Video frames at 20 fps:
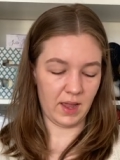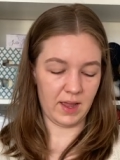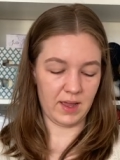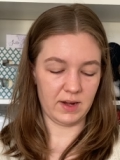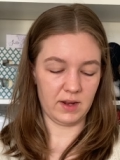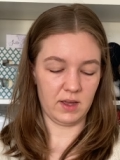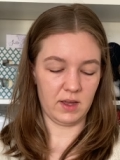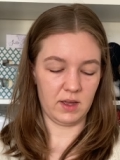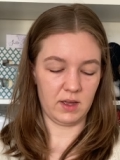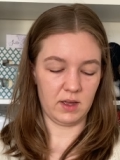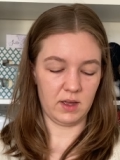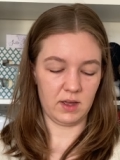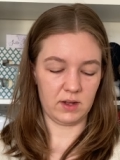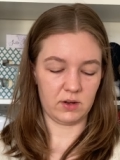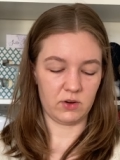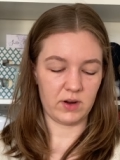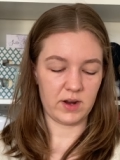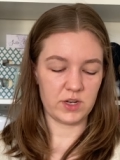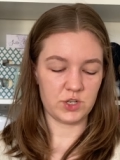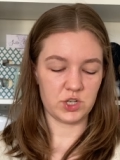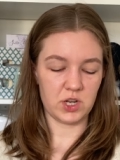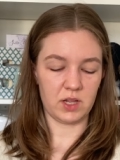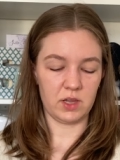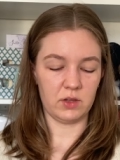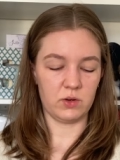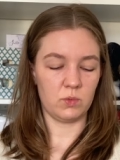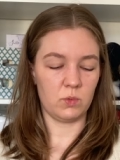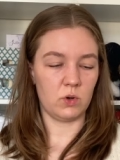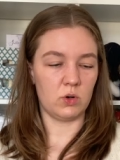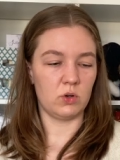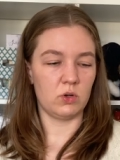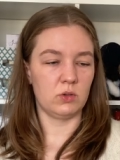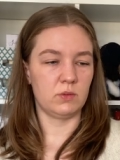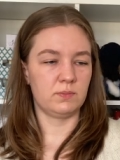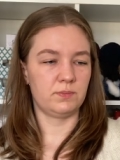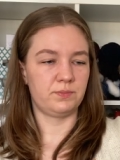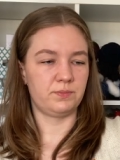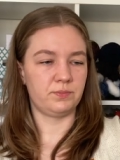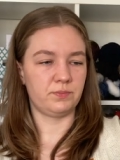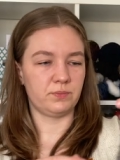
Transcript: had a gray Shetland wool.